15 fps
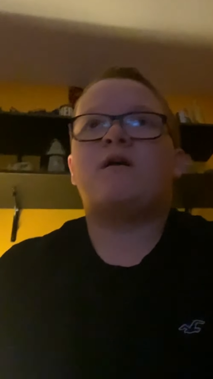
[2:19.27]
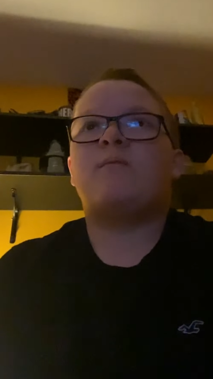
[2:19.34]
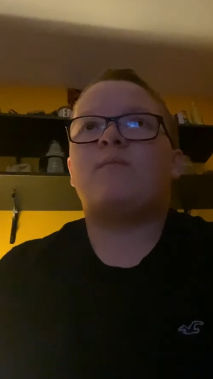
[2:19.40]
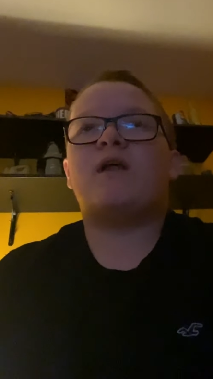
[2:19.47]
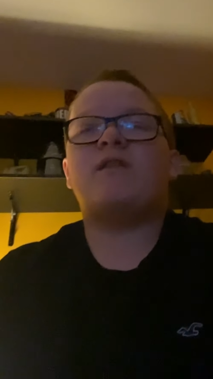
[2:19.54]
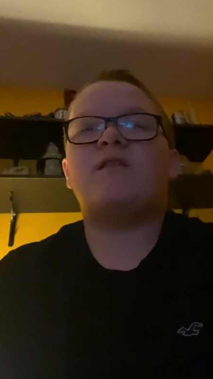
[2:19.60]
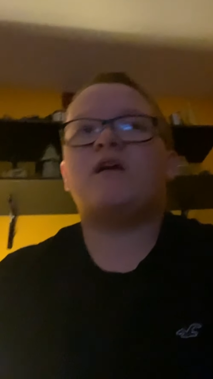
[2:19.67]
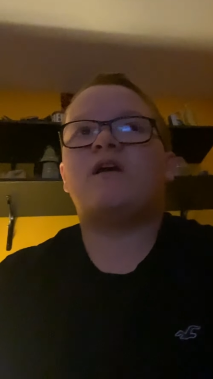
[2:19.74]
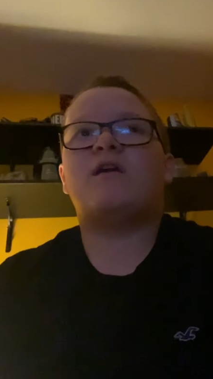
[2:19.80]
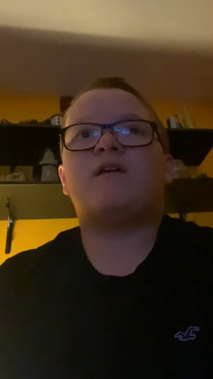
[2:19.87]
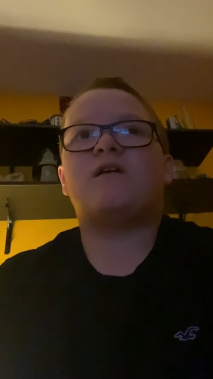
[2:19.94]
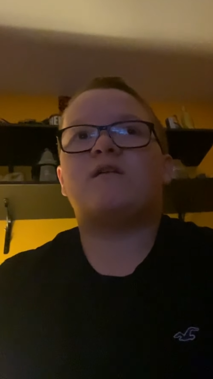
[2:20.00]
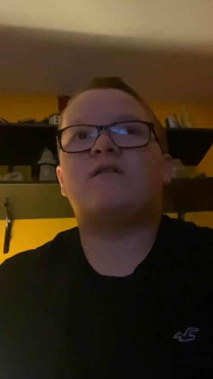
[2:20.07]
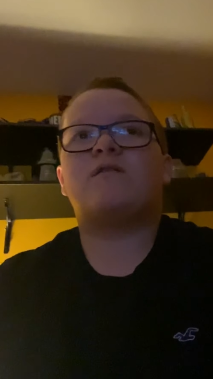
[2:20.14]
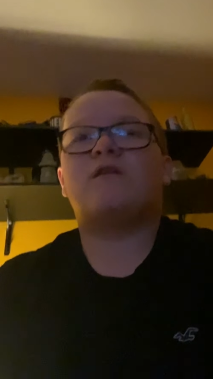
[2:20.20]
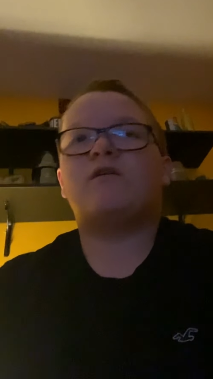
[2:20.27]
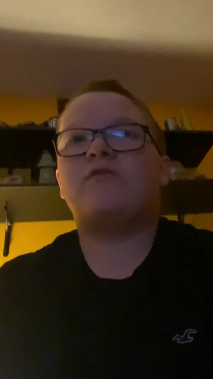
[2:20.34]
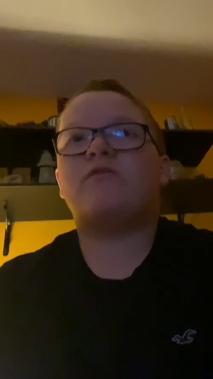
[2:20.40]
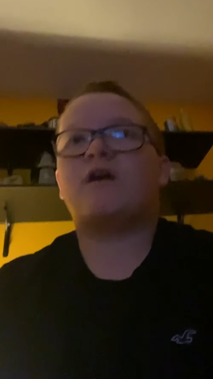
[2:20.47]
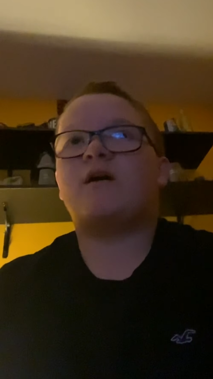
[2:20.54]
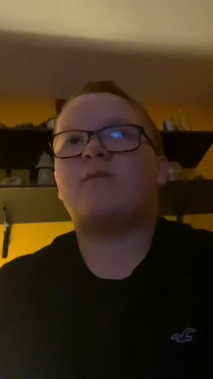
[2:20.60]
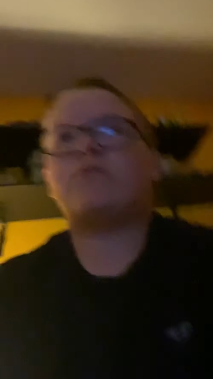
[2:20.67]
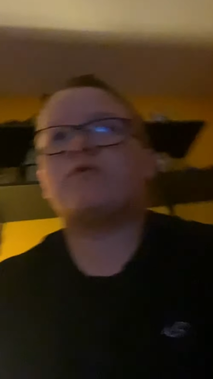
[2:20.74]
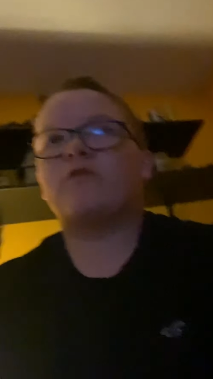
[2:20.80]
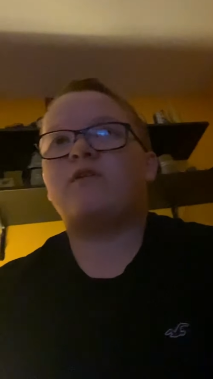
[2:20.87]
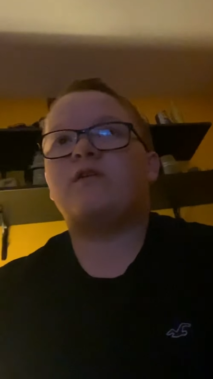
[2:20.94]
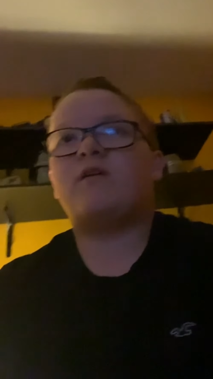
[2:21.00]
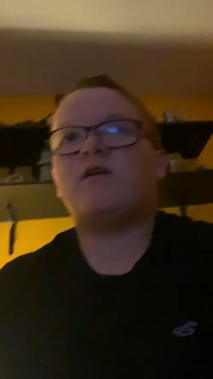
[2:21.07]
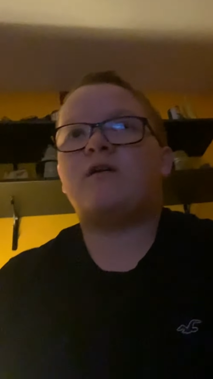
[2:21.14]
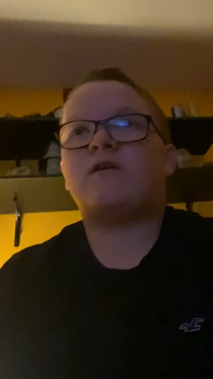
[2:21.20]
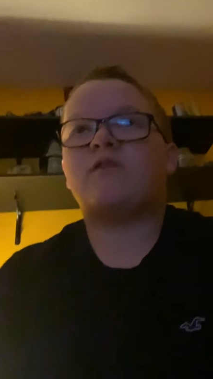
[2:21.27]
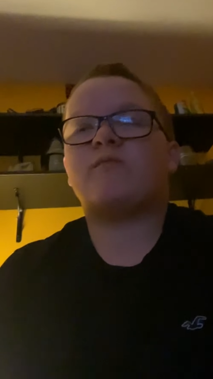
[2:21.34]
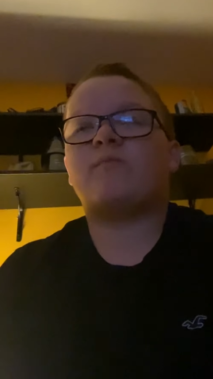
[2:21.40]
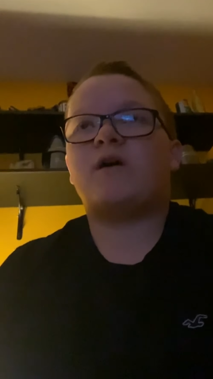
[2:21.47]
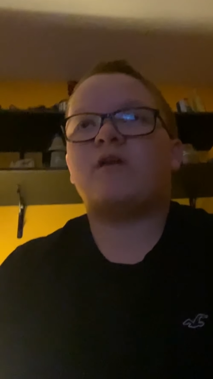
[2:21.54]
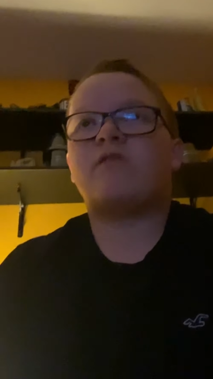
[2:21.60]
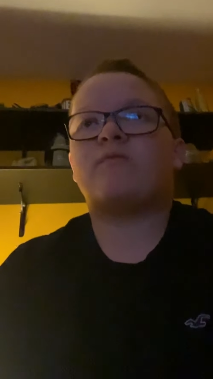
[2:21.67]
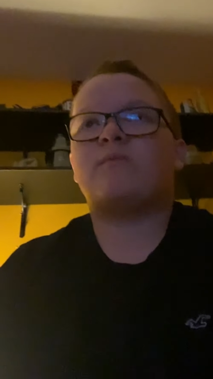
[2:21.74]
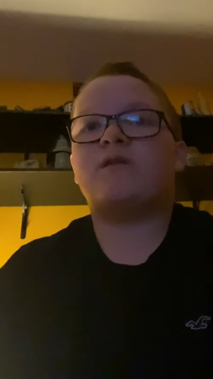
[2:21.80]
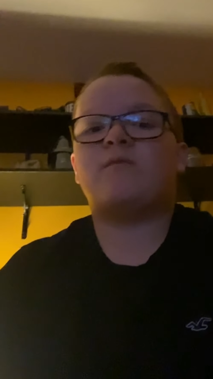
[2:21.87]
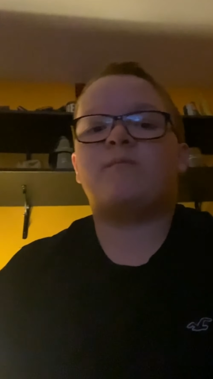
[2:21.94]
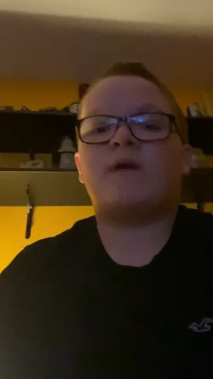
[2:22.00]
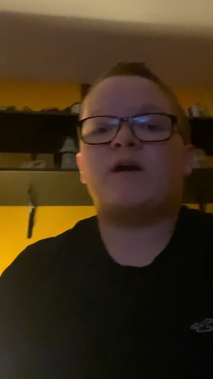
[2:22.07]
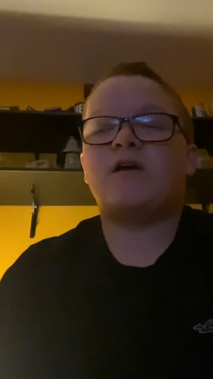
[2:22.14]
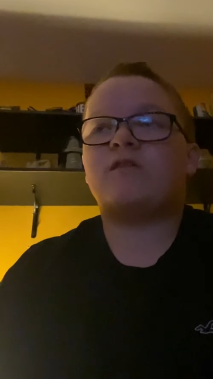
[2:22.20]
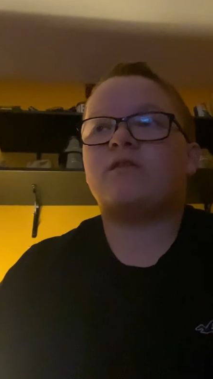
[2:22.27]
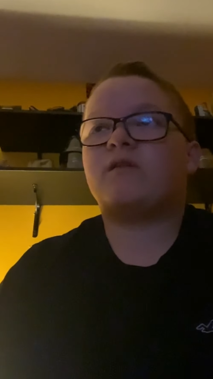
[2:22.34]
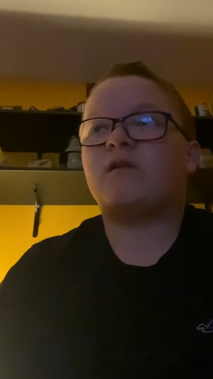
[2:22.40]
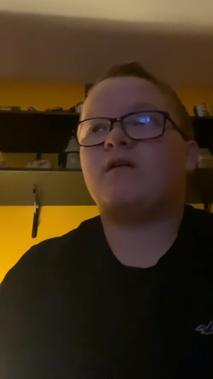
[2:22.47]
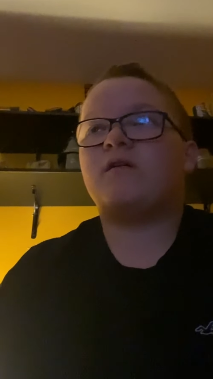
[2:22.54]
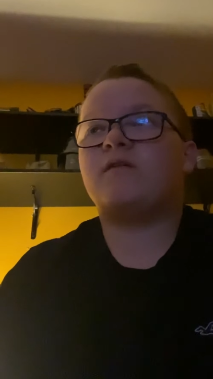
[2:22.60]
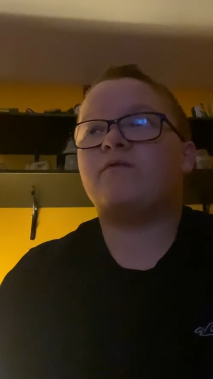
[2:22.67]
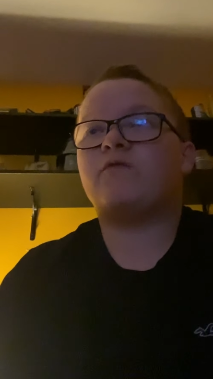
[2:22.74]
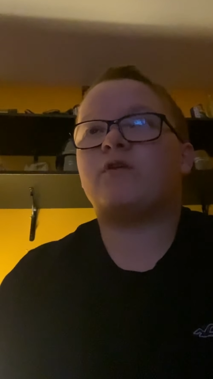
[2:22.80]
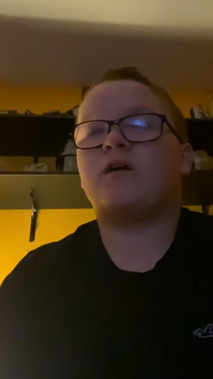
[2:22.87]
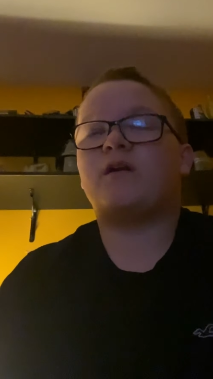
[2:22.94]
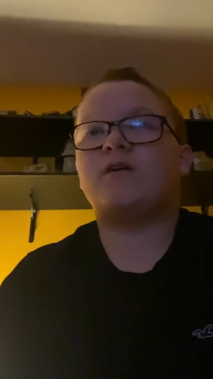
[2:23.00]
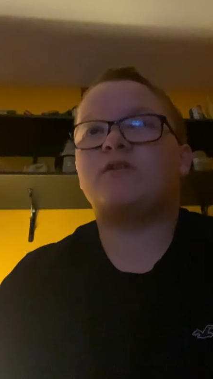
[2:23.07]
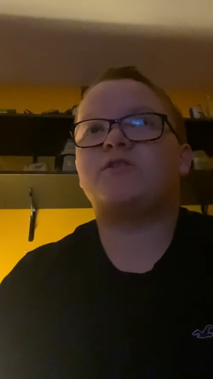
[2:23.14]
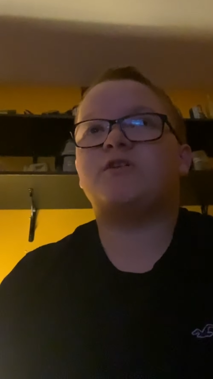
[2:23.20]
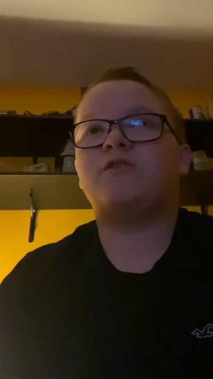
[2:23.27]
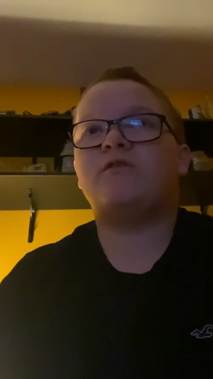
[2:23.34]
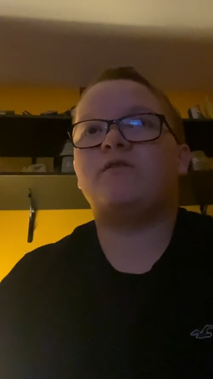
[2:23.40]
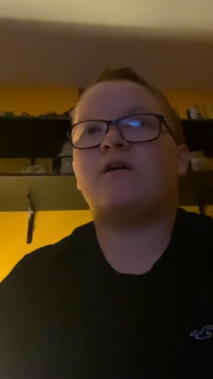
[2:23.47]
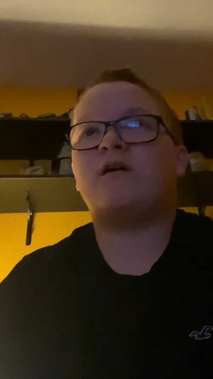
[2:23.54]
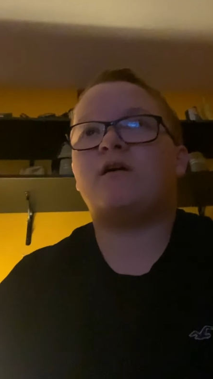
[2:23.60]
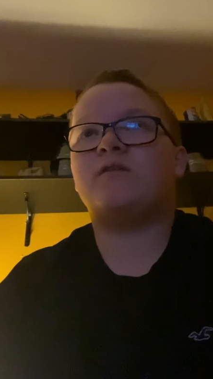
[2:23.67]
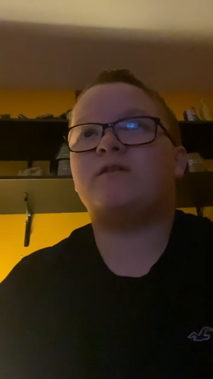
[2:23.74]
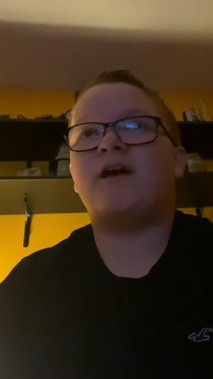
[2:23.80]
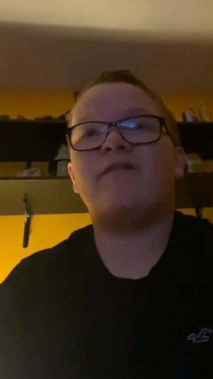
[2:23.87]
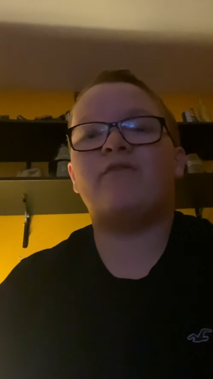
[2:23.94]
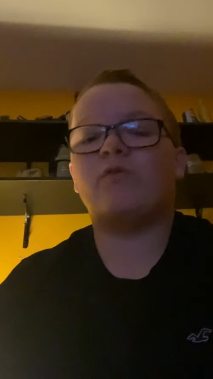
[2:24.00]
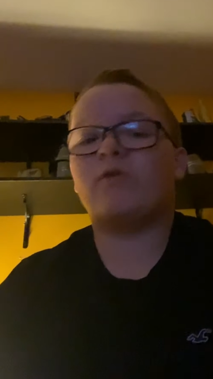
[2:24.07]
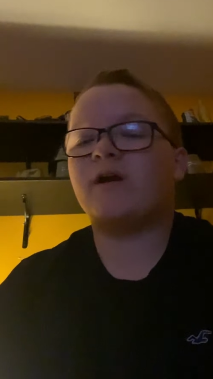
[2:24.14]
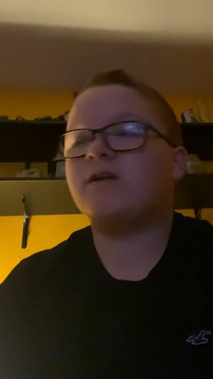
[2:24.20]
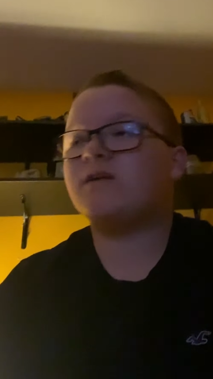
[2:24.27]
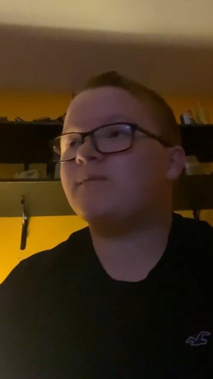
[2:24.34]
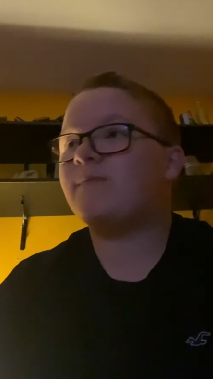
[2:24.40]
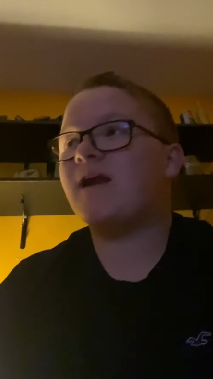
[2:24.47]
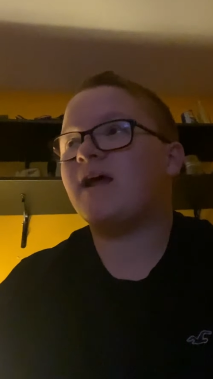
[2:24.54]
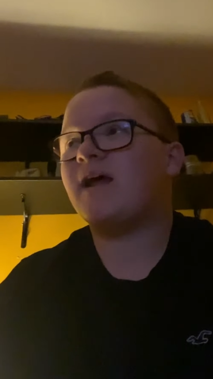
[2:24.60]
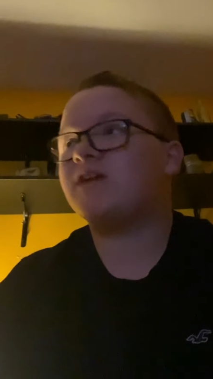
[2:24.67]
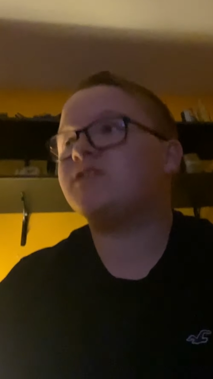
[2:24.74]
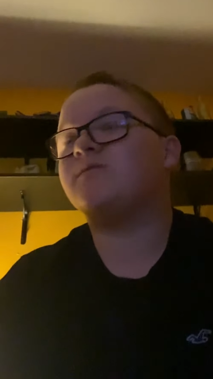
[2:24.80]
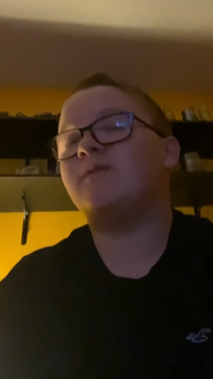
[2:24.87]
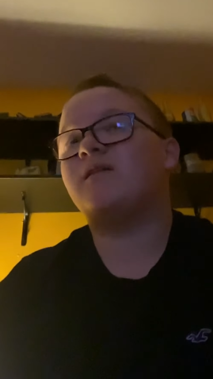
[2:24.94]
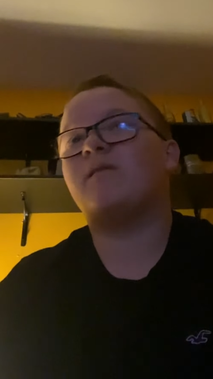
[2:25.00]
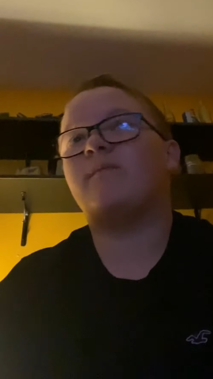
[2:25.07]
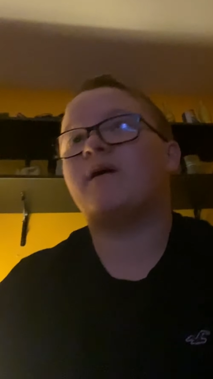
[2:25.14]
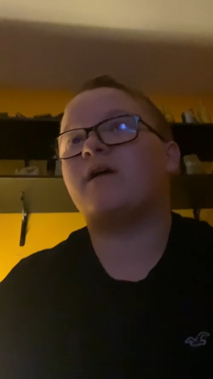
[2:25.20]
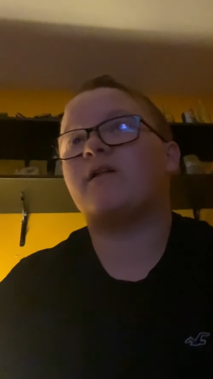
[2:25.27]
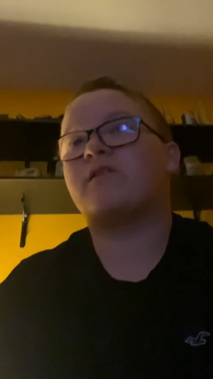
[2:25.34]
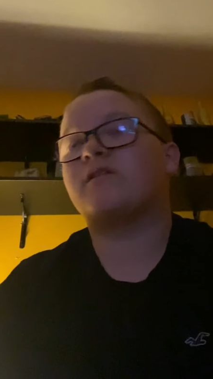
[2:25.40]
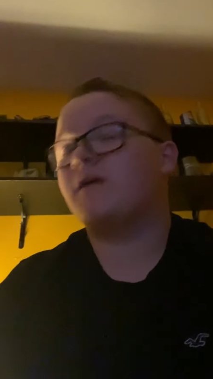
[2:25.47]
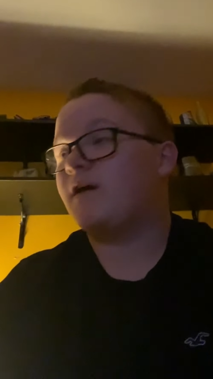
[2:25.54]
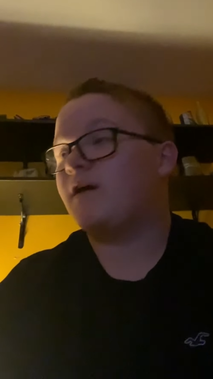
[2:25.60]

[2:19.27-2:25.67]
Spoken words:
But I think those top three spots would be the best for LSU. Dave Aranda might actually be the best.